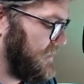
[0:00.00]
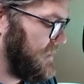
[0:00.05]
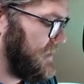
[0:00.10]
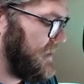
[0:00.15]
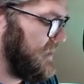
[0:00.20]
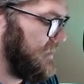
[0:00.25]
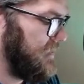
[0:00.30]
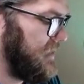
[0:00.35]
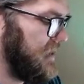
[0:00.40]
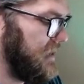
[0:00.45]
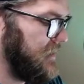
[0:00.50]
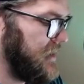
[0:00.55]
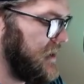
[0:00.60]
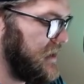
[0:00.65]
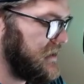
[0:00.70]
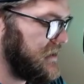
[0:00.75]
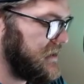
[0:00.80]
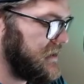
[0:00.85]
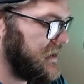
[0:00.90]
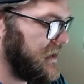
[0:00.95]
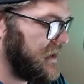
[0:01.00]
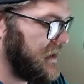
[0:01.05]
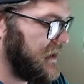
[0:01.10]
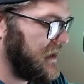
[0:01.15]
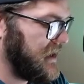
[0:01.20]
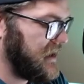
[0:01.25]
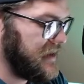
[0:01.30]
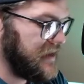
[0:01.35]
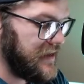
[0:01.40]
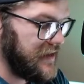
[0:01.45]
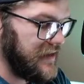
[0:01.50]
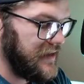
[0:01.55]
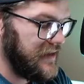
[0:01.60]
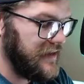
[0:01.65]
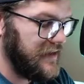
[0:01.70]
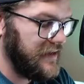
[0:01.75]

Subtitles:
Not really much, I guess.